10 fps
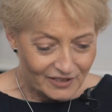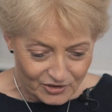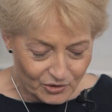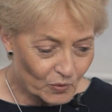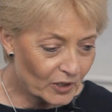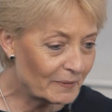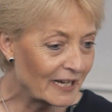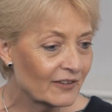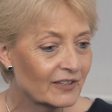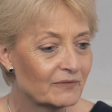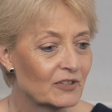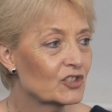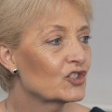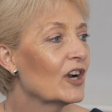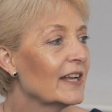So what about the
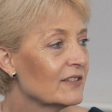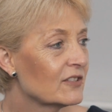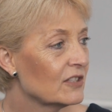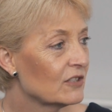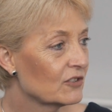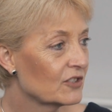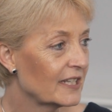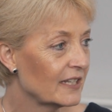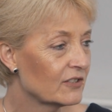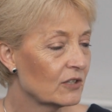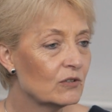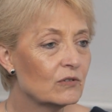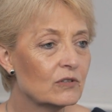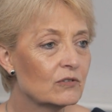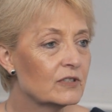trends that you're seeing? So
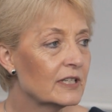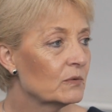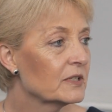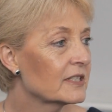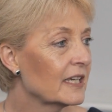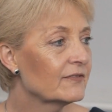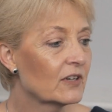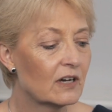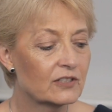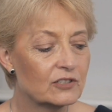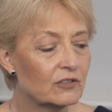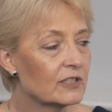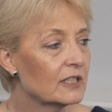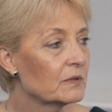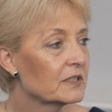you deal with safeguarding, you
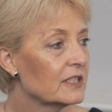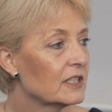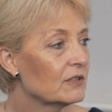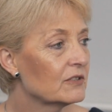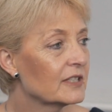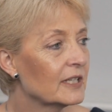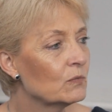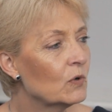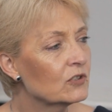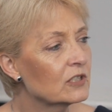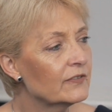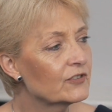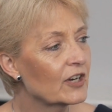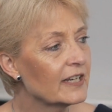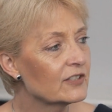deal with CQC. What sort of
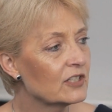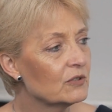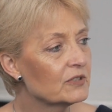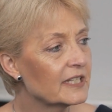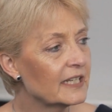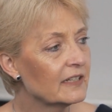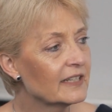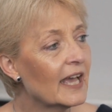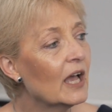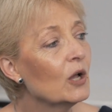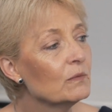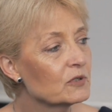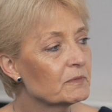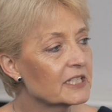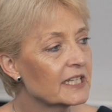trends are you seeing in care
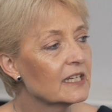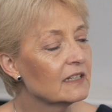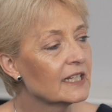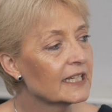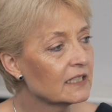homes particularly?